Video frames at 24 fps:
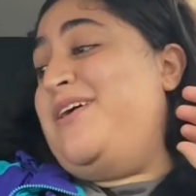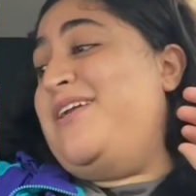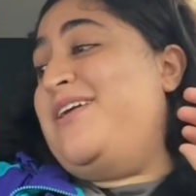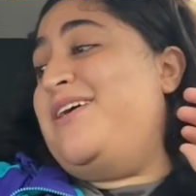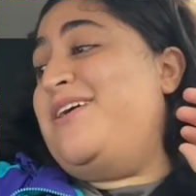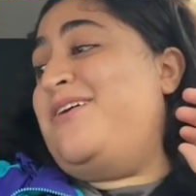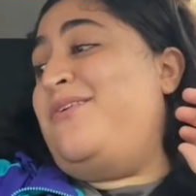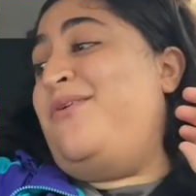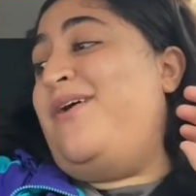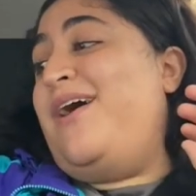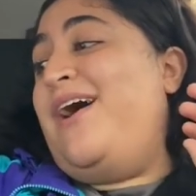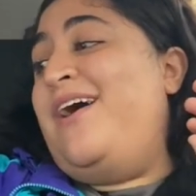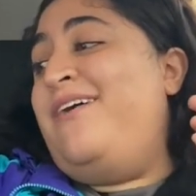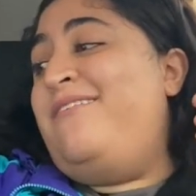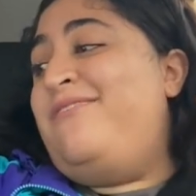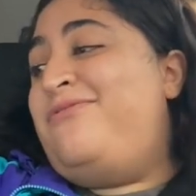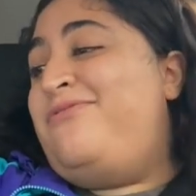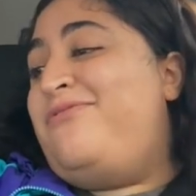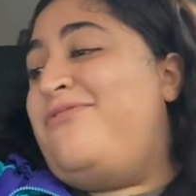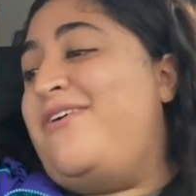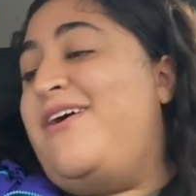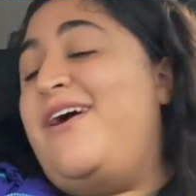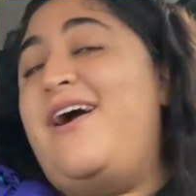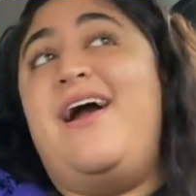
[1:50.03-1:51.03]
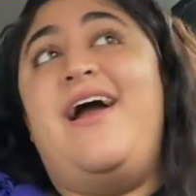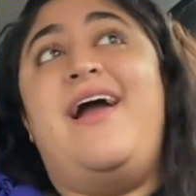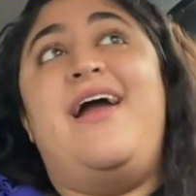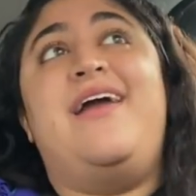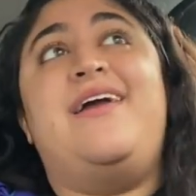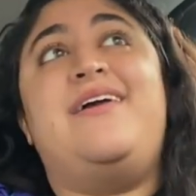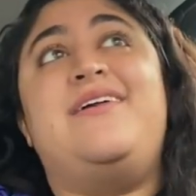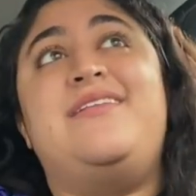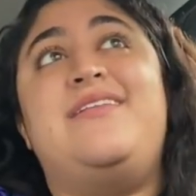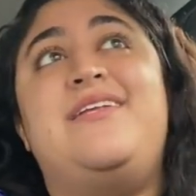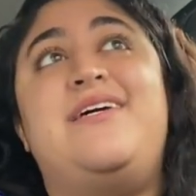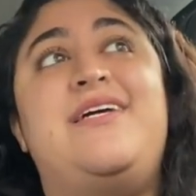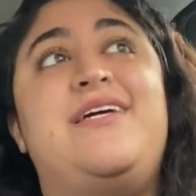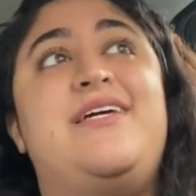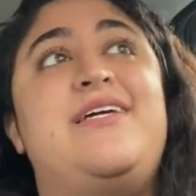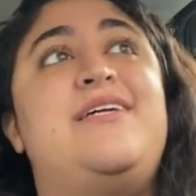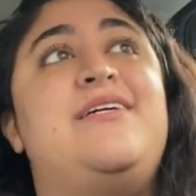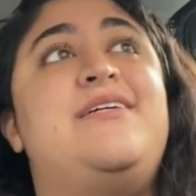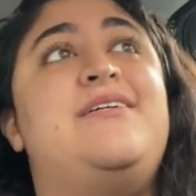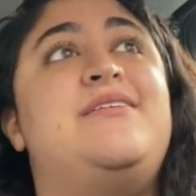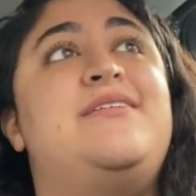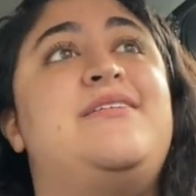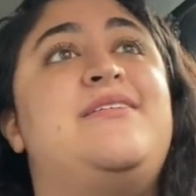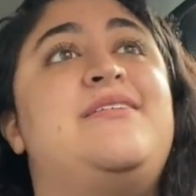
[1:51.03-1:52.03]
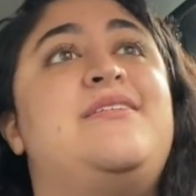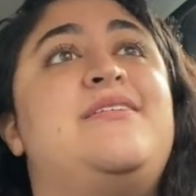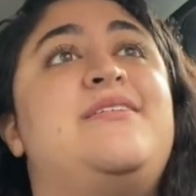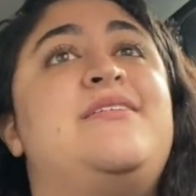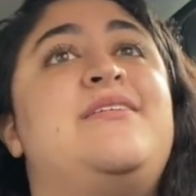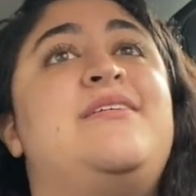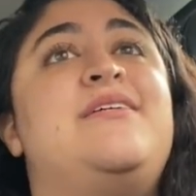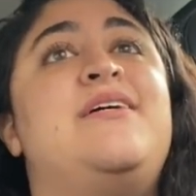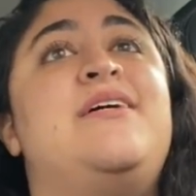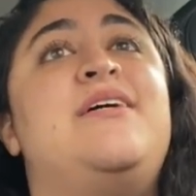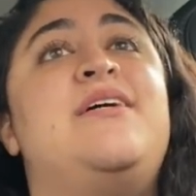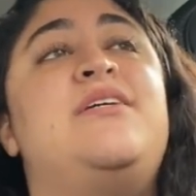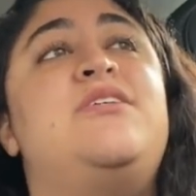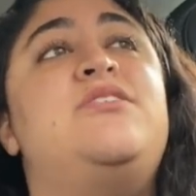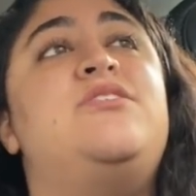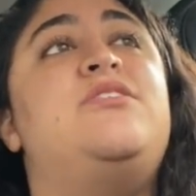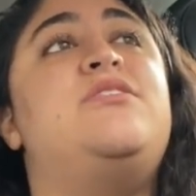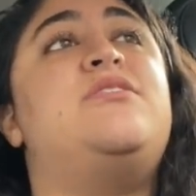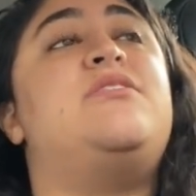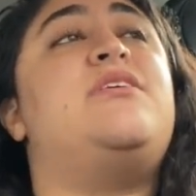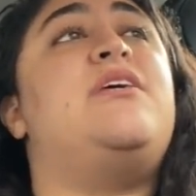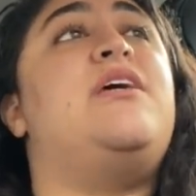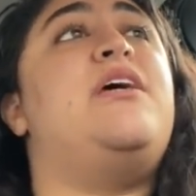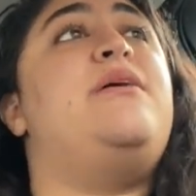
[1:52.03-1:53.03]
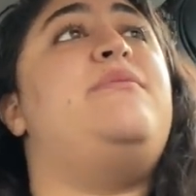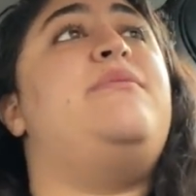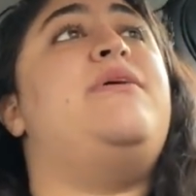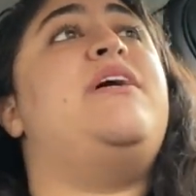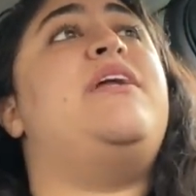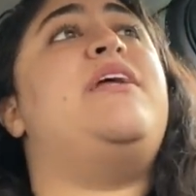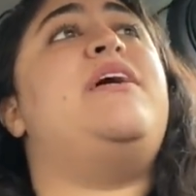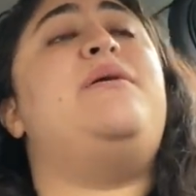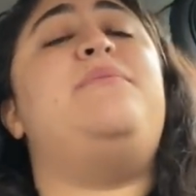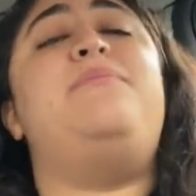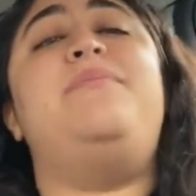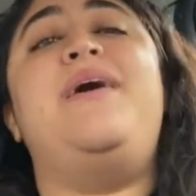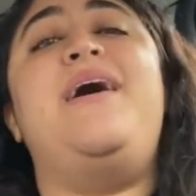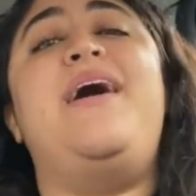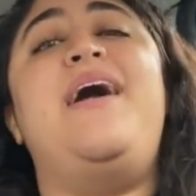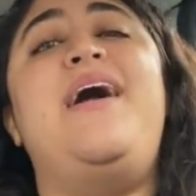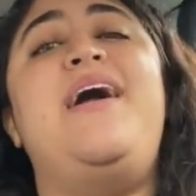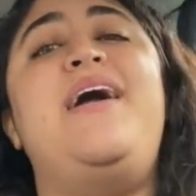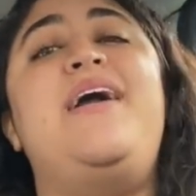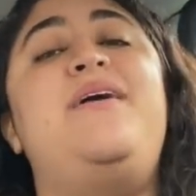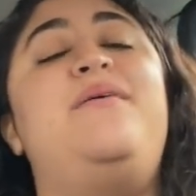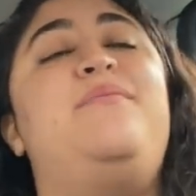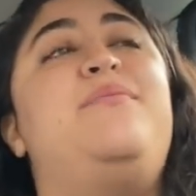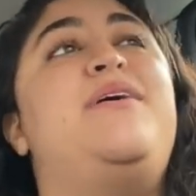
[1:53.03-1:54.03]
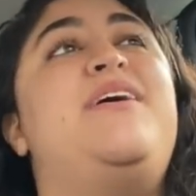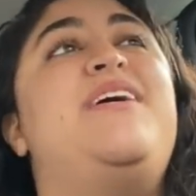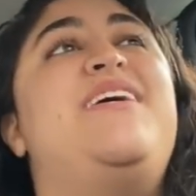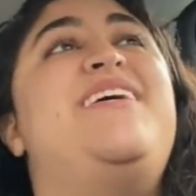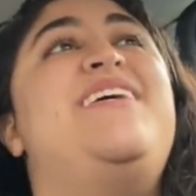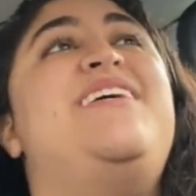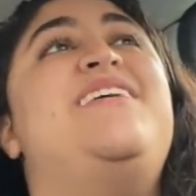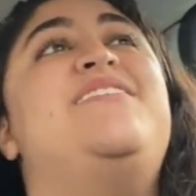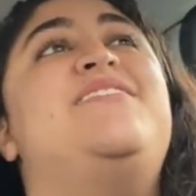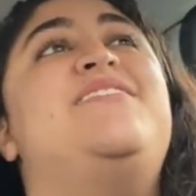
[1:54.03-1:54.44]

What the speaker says: it quite frankly. Just give me them babies.